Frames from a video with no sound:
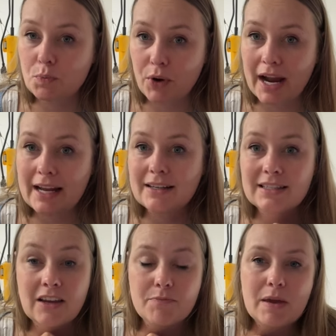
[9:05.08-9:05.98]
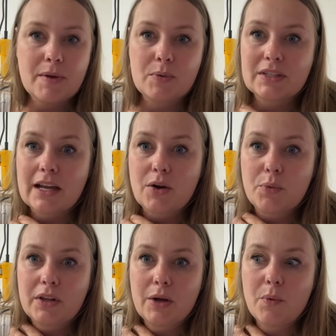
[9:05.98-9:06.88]
brand to see if maybe it was like a
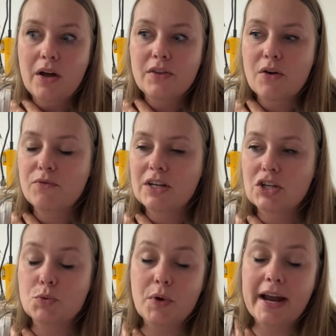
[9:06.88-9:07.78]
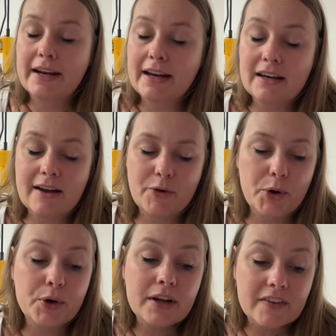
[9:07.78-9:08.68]
really well-known vintage brand, I'd never
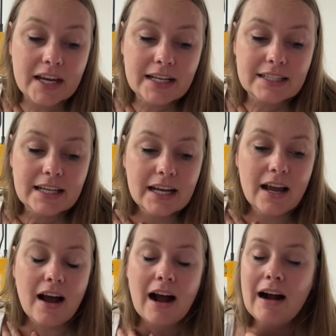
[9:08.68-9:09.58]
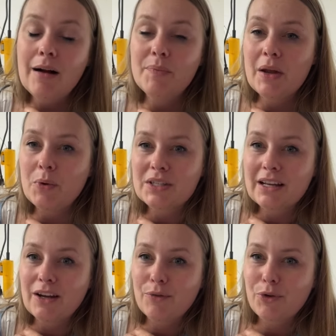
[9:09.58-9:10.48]
heard of it, um, they were
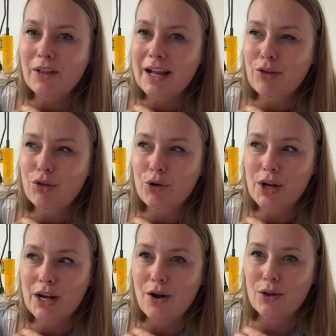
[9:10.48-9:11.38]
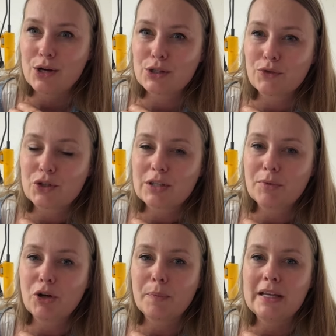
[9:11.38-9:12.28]
selling for like $30 for
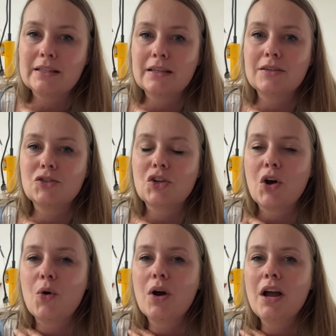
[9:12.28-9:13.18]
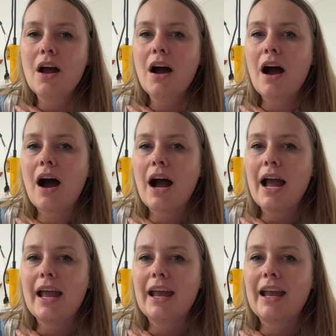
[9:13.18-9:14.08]
similar pieces. So
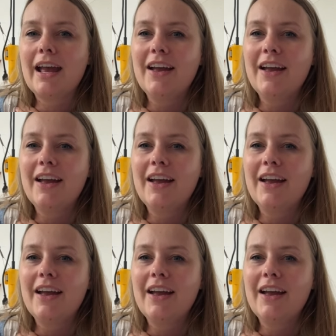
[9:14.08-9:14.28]
I